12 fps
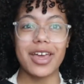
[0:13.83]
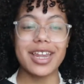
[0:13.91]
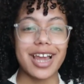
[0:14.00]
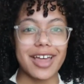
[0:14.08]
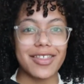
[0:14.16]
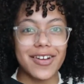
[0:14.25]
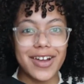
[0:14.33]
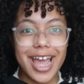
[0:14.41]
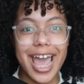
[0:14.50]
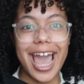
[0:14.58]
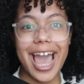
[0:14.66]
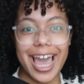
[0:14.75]
another
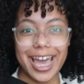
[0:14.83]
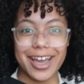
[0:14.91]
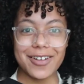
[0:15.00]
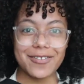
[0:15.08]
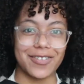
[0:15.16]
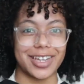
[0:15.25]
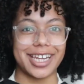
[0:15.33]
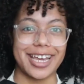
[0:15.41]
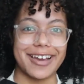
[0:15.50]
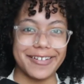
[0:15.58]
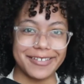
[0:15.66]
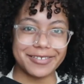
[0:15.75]
hair
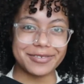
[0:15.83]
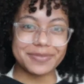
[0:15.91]
video.